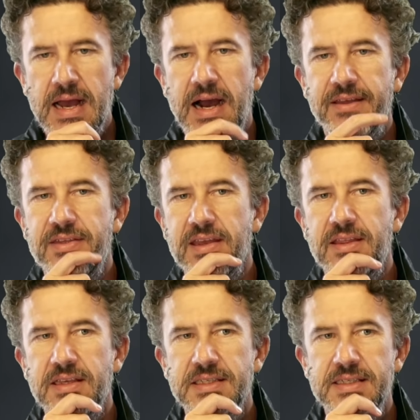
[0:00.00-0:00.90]
I
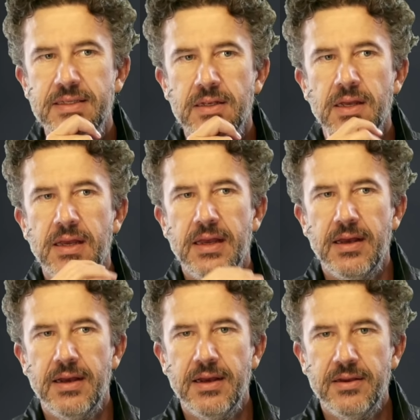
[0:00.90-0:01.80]
think this
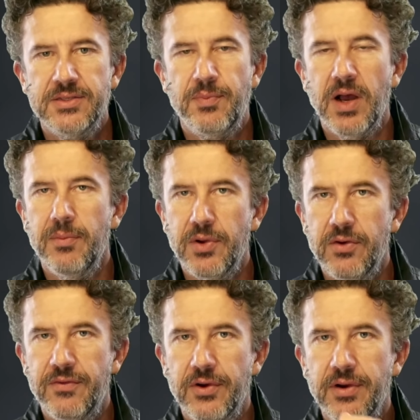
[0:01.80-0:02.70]

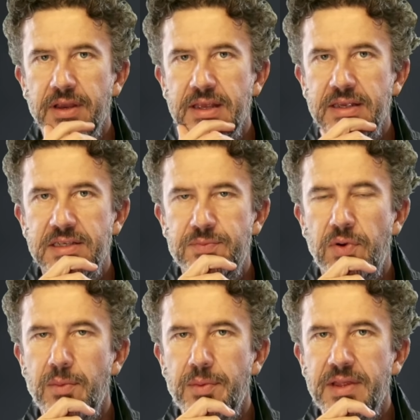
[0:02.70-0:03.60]
popover is
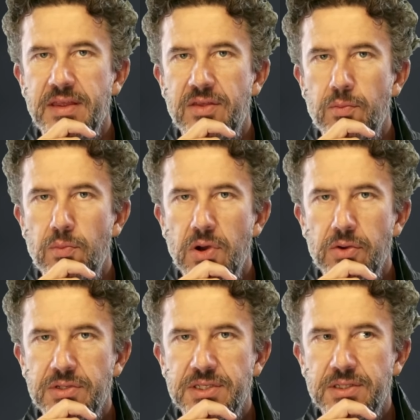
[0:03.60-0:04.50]
probably the
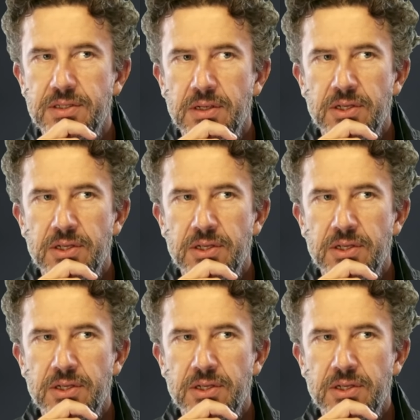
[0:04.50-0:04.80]
most